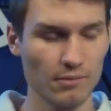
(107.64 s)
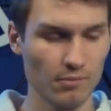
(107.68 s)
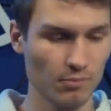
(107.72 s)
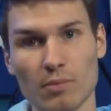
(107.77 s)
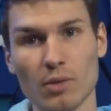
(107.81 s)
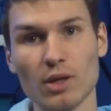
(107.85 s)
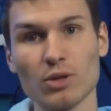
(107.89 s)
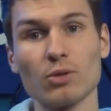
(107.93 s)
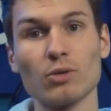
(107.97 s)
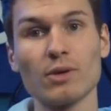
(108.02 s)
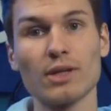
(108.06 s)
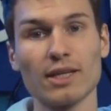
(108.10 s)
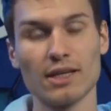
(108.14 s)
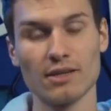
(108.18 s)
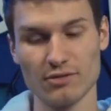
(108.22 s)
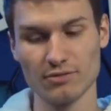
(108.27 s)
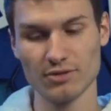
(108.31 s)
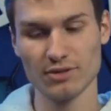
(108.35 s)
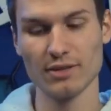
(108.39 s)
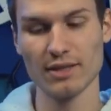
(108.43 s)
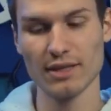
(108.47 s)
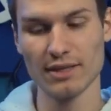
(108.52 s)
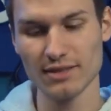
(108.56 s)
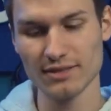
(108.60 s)
What we need
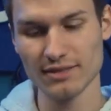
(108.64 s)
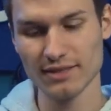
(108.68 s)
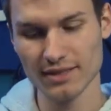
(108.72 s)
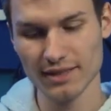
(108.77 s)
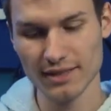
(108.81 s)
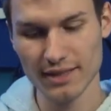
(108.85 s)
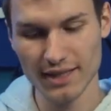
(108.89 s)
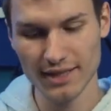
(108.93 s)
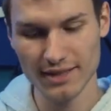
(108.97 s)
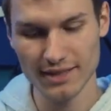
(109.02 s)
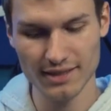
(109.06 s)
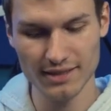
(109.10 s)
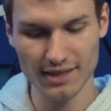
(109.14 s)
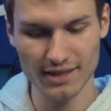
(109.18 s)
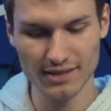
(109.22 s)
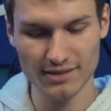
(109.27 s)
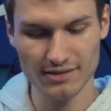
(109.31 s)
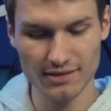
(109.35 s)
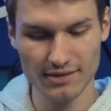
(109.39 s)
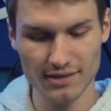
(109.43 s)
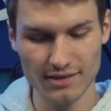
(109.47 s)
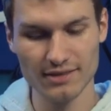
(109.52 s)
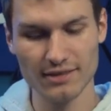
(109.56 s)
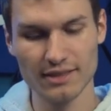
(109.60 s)
for this, in any
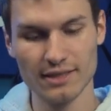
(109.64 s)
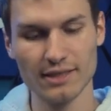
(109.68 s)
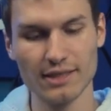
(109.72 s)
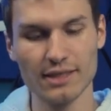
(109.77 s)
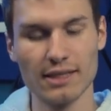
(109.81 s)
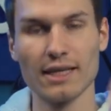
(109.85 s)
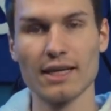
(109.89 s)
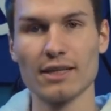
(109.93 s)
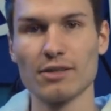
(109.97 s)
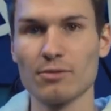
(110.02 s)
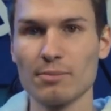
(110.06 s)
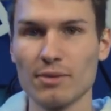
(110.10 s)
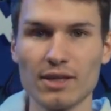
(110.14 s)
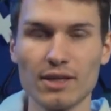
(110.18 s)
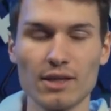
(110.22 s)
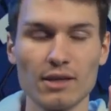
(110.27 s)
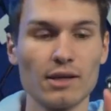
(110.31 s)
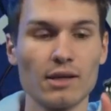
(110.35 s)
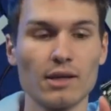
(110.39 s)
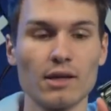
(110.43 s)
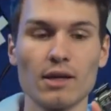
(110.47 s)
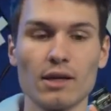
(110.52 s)
case, is the ESP,